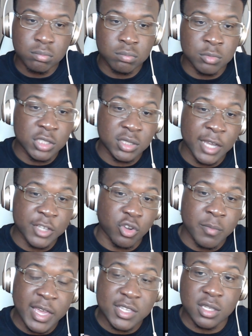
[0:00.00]
These guys are
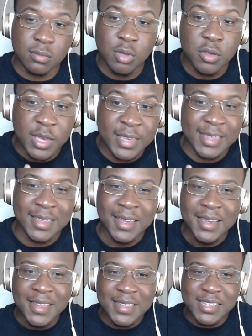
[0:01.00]
amazing.
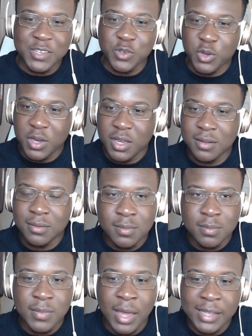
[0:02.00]
These guys are good.
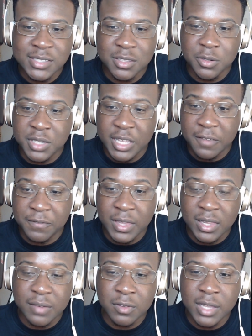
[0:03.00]
I'd say their DFE
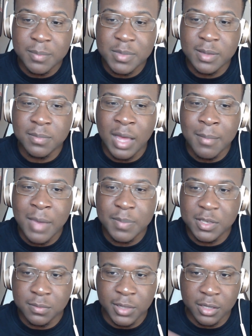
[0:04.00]
level, I might
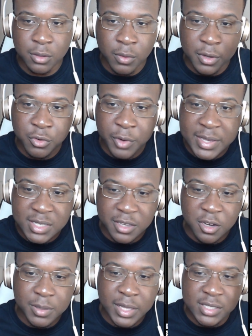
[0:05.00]
be like going crazy
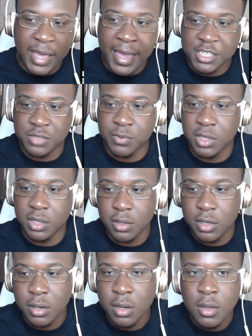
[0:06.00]
here, but that's actually really
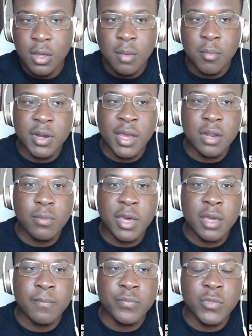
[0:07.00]
good. But
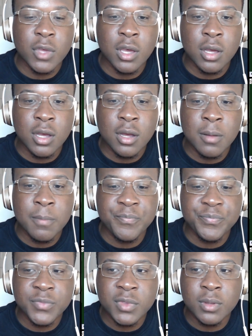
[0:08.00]
anyway,
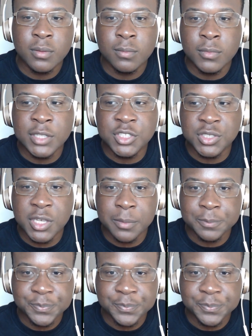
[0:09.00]
let's see.